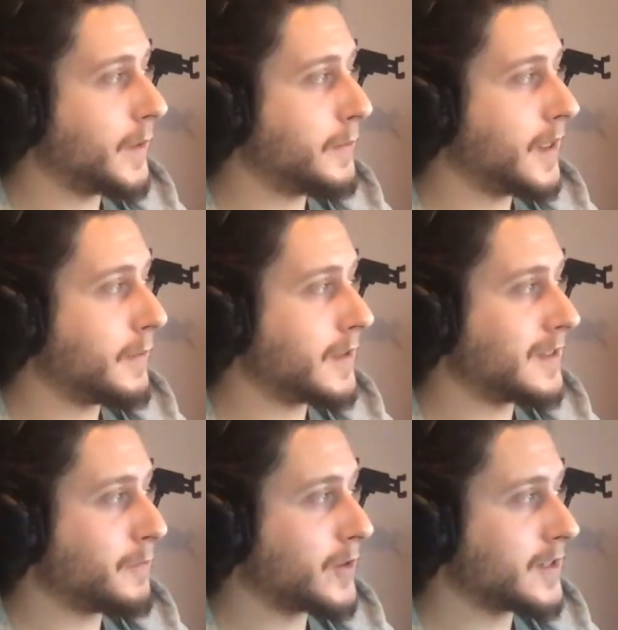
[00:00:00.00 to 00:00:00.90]
bill
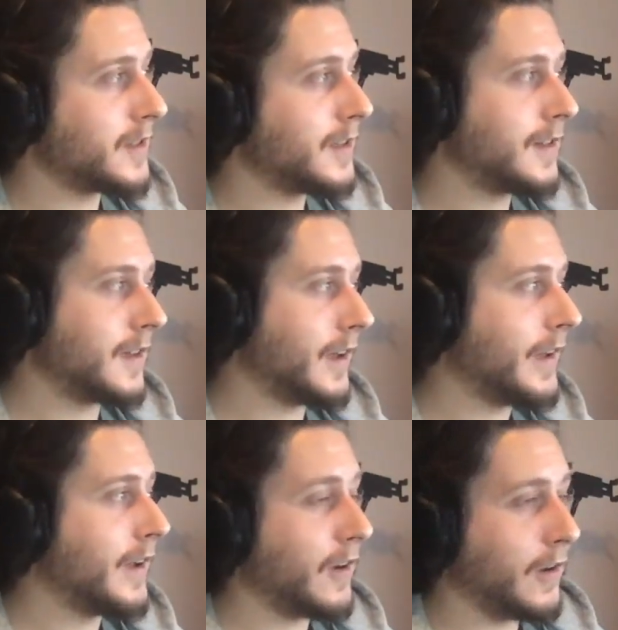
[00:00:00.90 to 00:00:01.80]
being presented, and
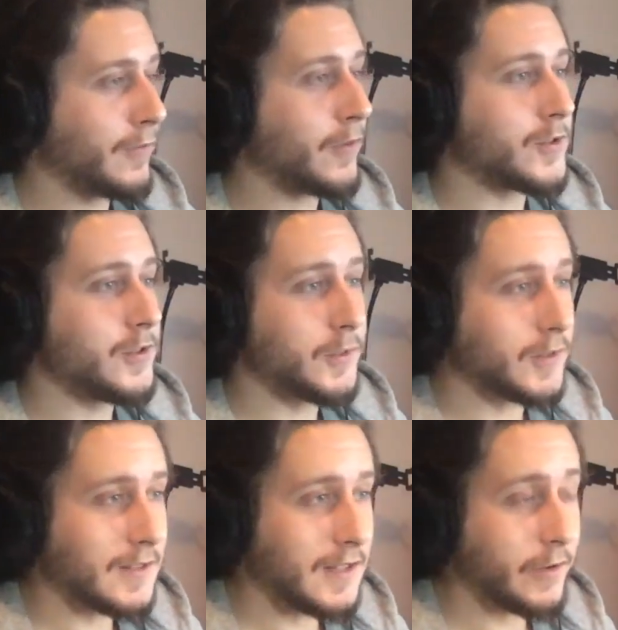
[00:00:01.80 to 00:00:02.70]
of course you
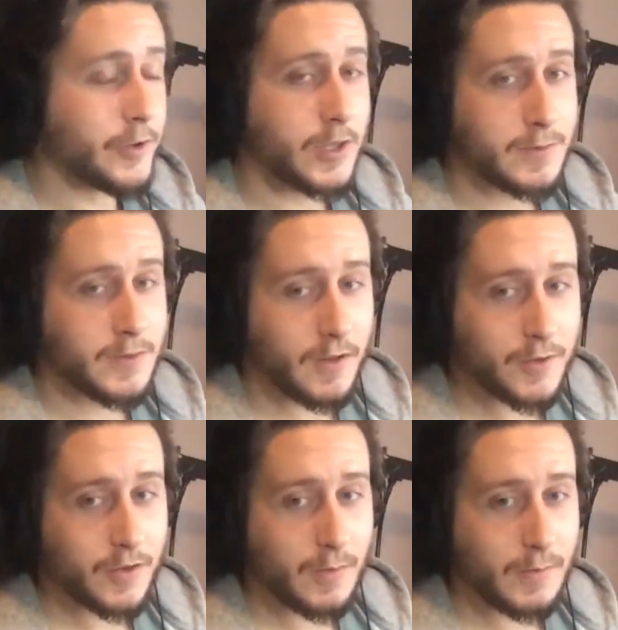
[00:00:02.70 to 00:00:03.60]
know that dealerships are going
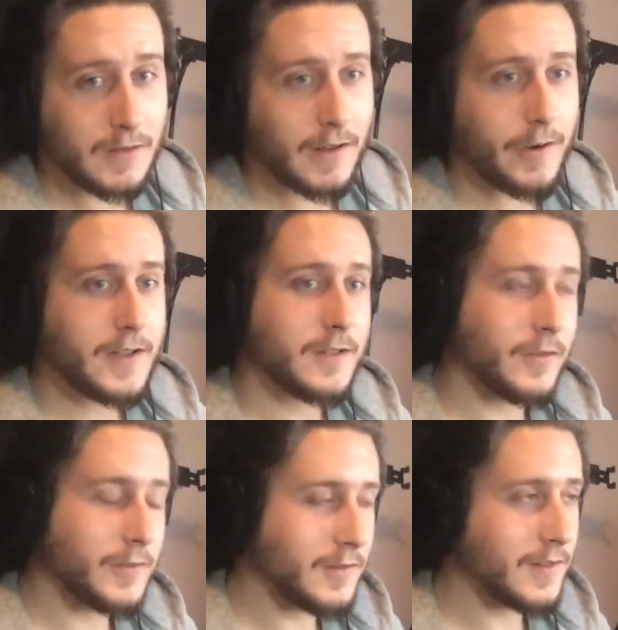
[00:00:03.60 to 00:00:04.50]
to show up to the hearing.
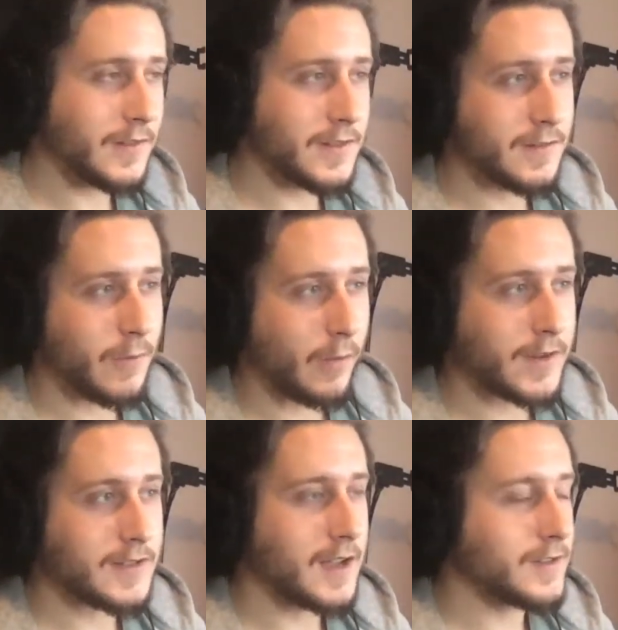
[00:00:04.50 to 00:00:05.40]
So it's
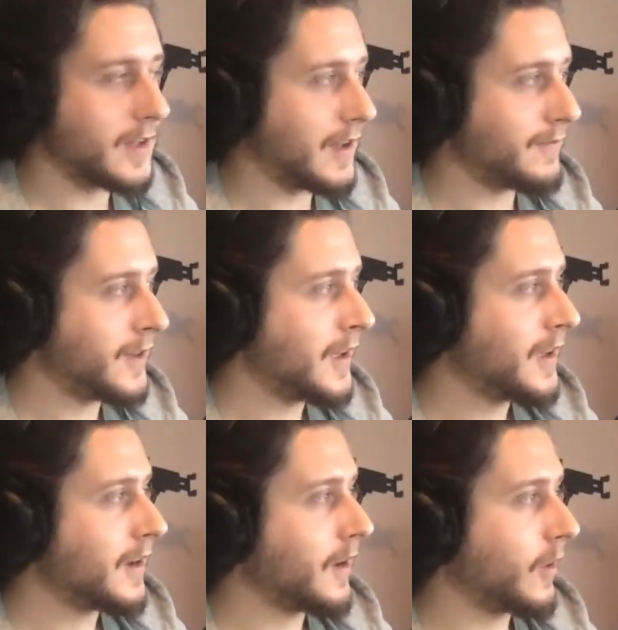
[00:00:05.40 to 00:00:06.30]
always nice to have
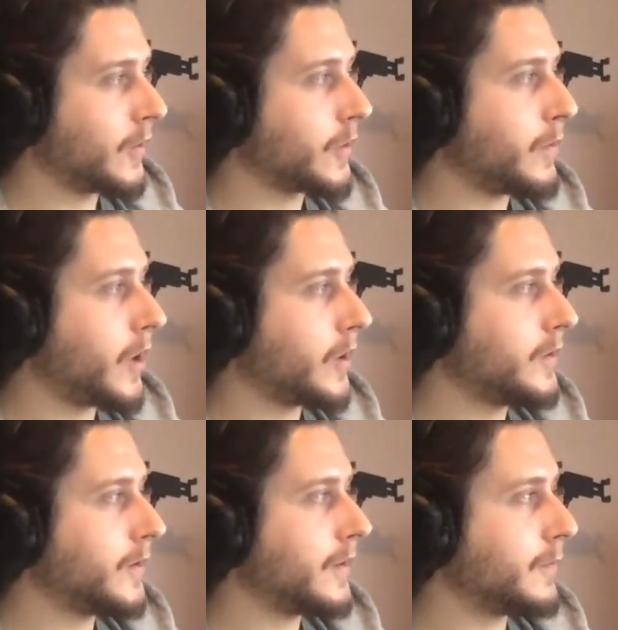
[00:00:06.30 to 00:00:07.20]
a
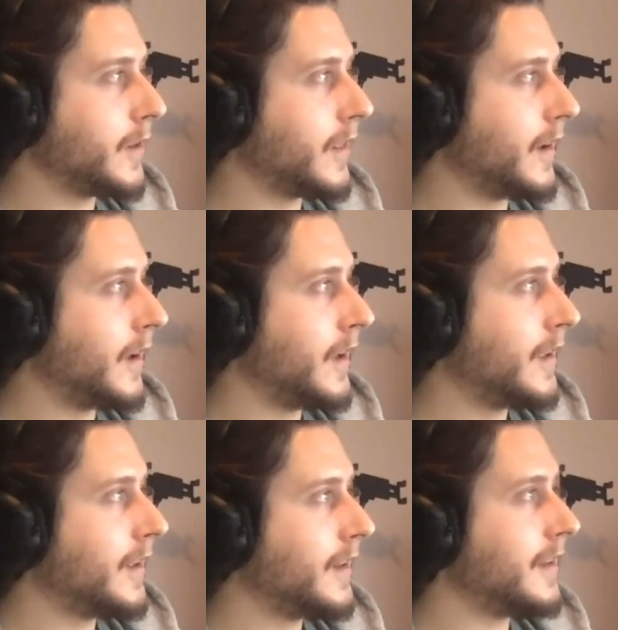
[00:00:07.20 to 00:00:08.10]
counterpart to it with the
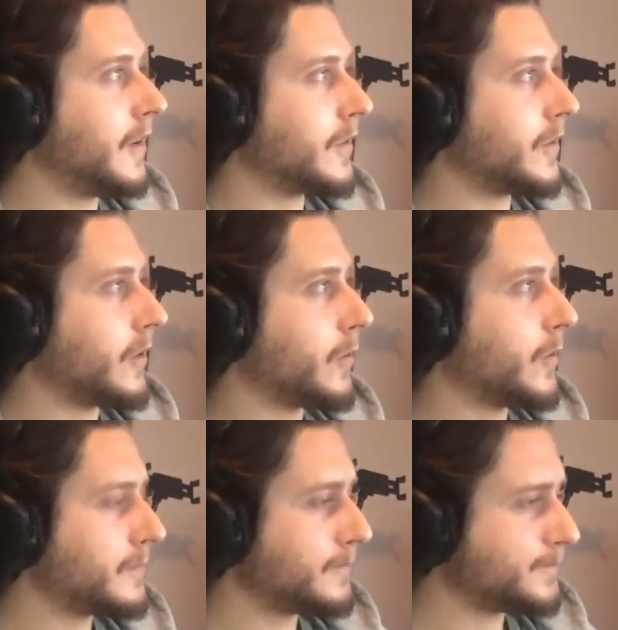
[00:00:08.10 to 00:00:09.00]
counter argument.